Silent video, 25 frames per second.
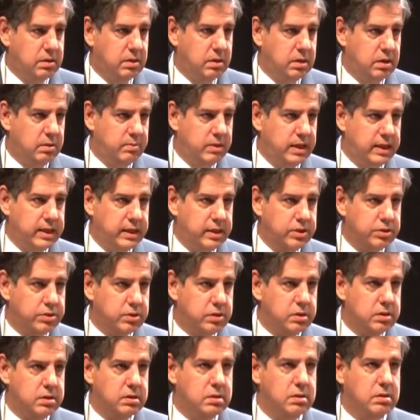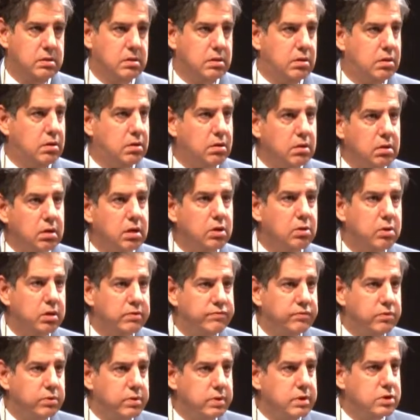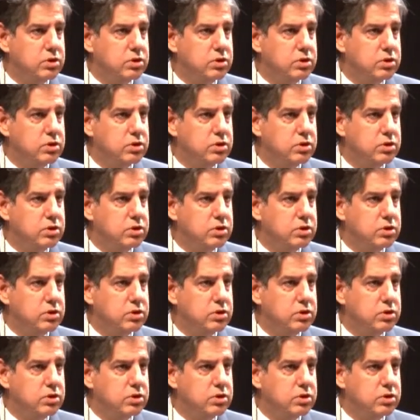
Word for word: the Malaysians are all going forward.